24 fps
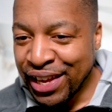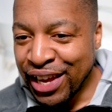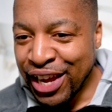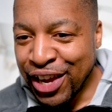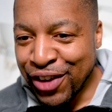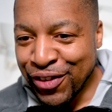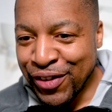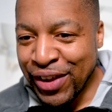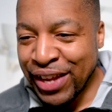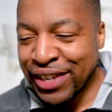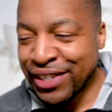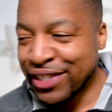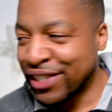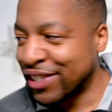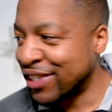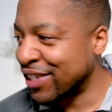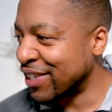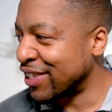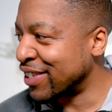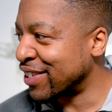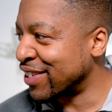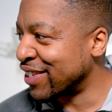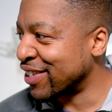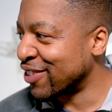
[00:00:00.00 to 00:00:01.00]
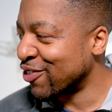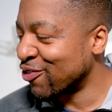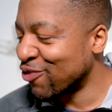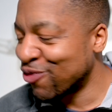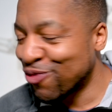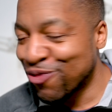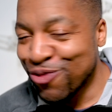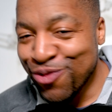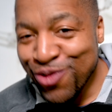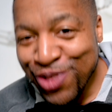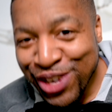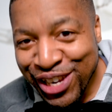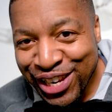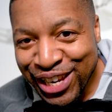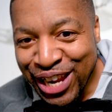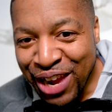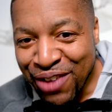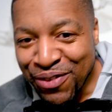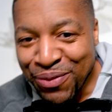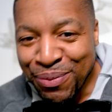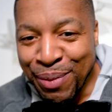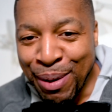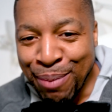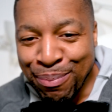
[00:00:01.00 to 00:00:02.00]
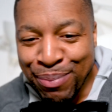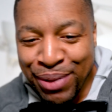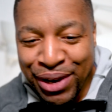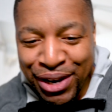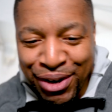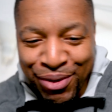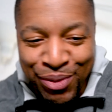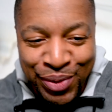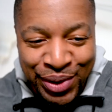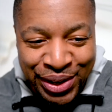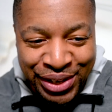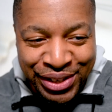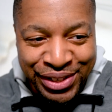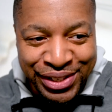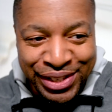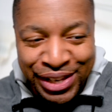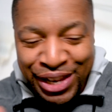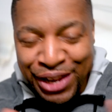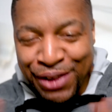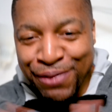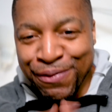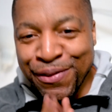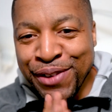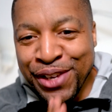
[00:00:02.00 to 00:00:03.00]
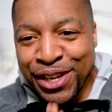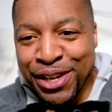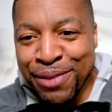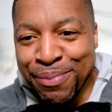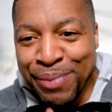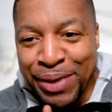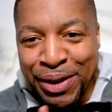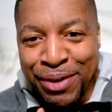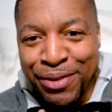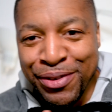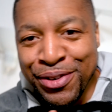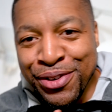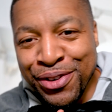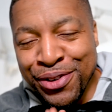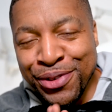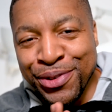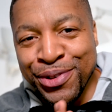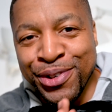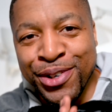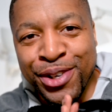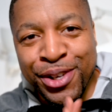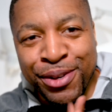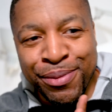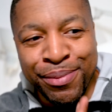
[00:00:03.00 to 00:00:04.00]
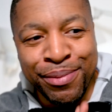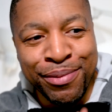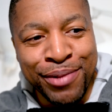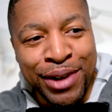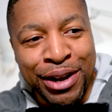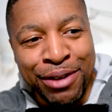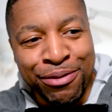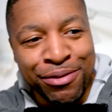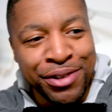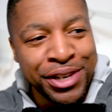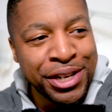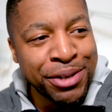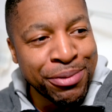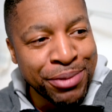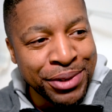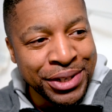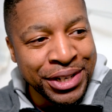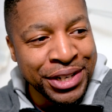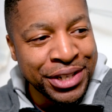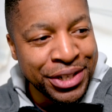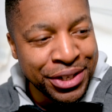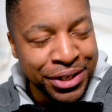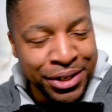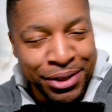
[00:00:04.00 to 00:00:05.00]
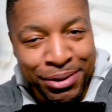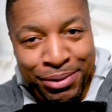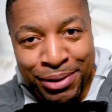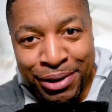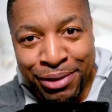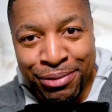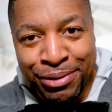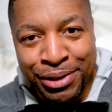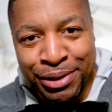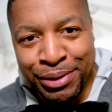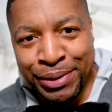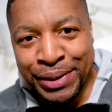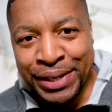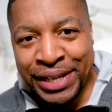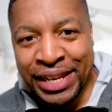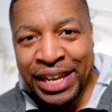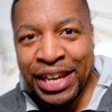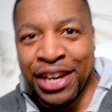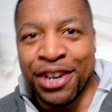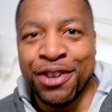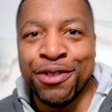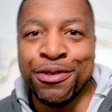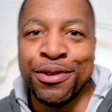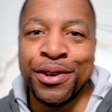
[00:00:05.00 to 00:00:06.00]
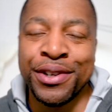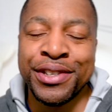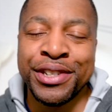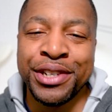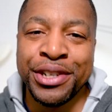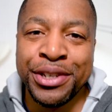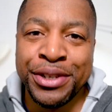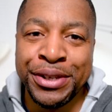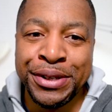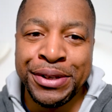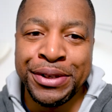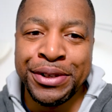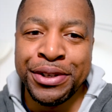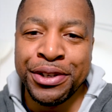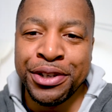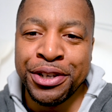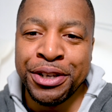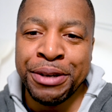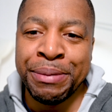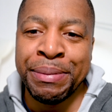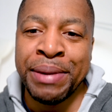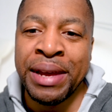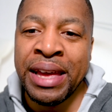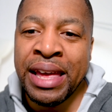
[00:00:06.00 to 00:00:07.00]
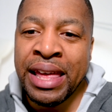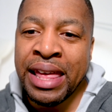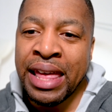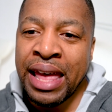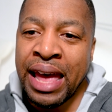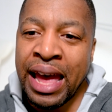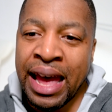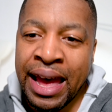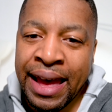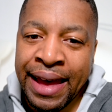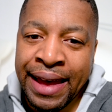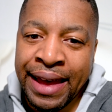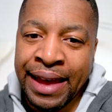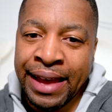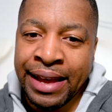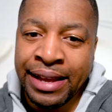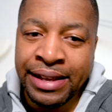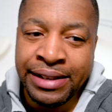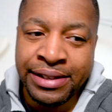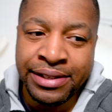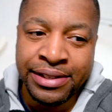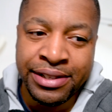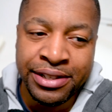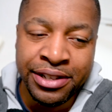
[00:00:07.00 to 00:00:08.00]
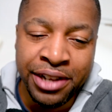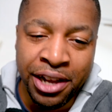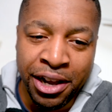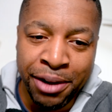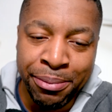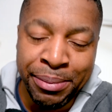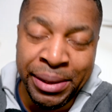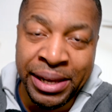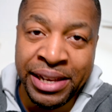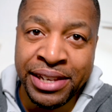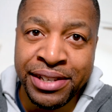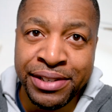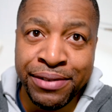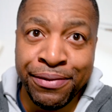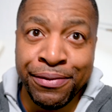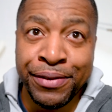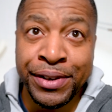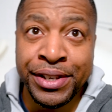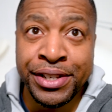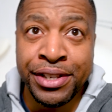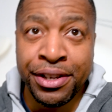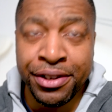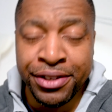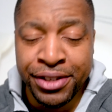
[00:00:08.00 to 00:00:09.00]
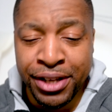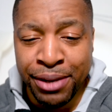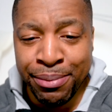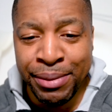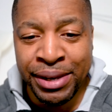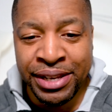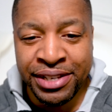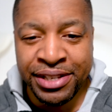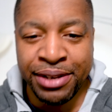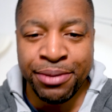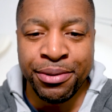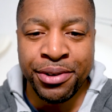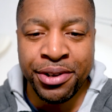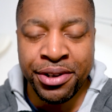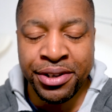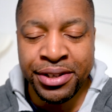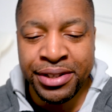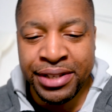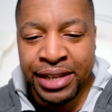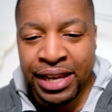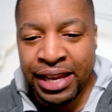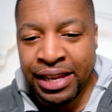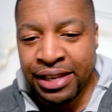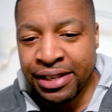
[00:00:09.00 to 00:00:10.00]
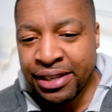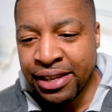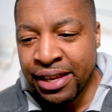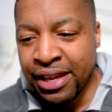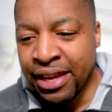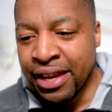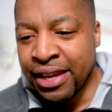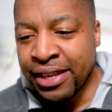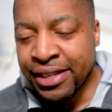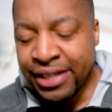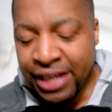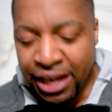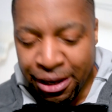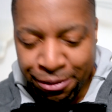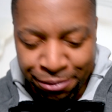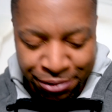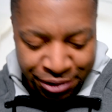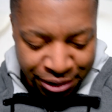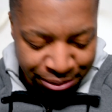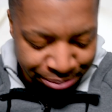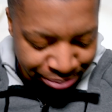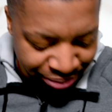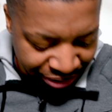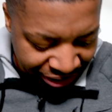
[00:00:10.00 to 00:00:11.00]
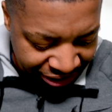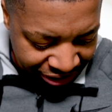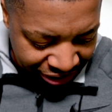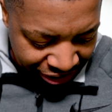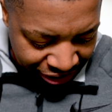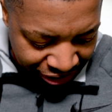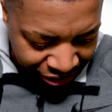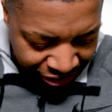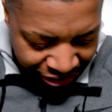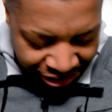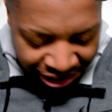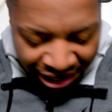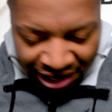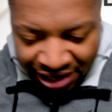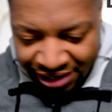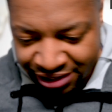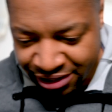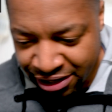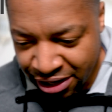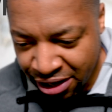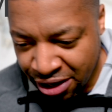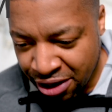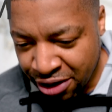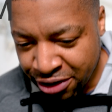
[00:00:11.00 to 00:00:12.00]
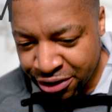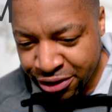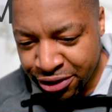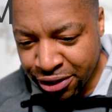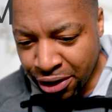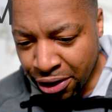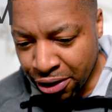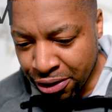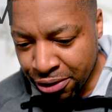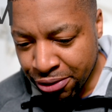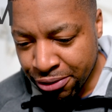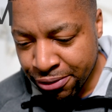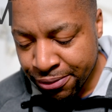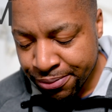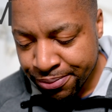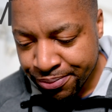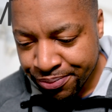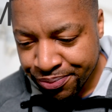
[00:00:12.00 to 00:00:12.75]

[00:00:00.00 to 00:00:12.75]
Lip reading: I've had to just regather my bearings, think about YouTube, what I really want to do, what I really want to get across on YouTube, and start making some videos, start making some content that I want to bring to you guys. So